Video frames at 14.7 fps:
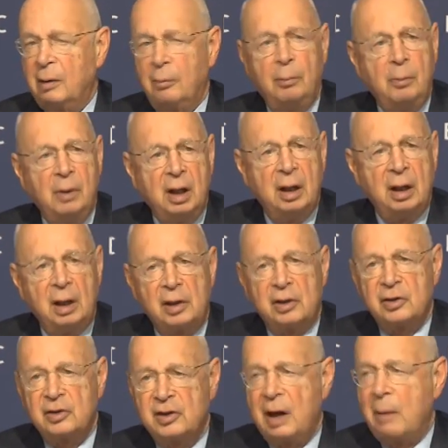be a good
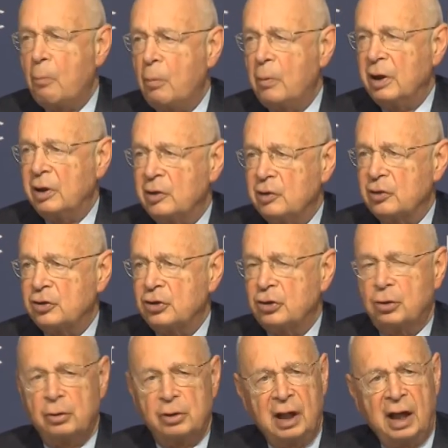parent before
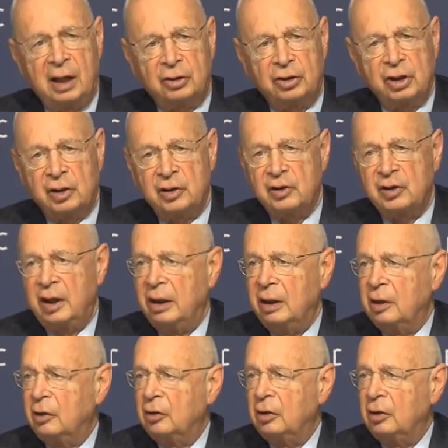they are a parent,